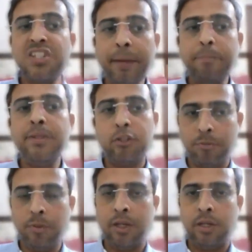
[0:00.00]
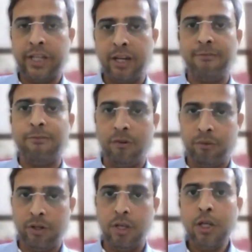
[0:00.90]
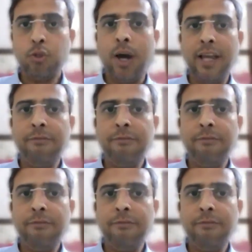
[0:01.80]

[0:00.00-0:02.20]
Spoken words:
what step they should take it forward.